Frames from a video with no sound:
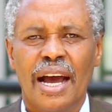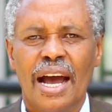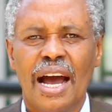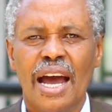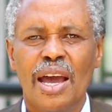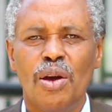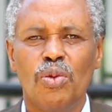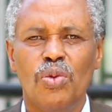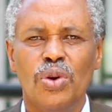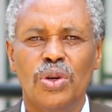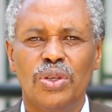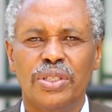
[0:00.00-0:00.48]

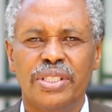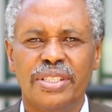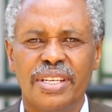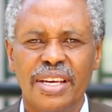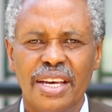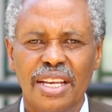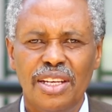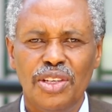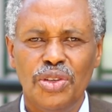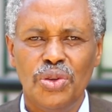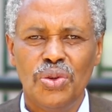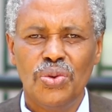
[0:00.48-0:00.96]
I will
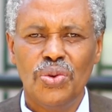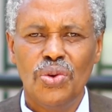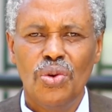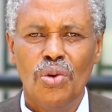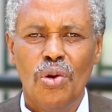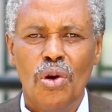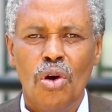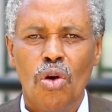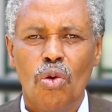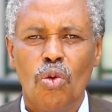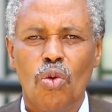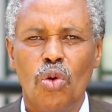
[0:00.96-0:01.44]
tell you
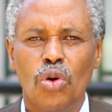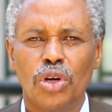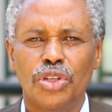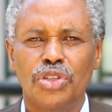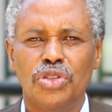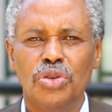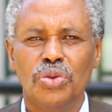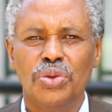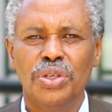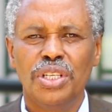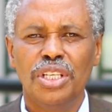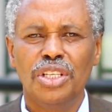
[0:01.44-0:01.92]

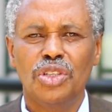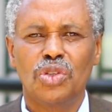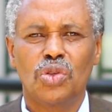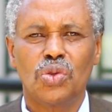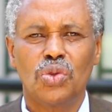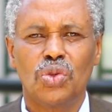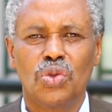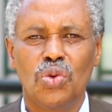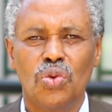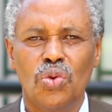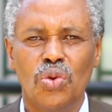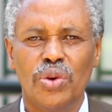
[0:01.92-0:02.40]
what you need
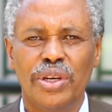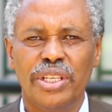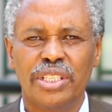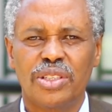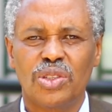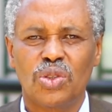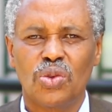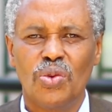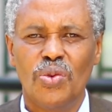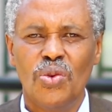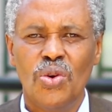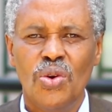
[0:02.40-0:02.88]
to do
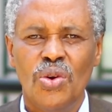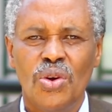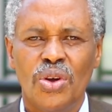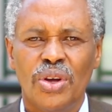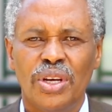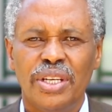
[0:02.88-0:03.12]
is to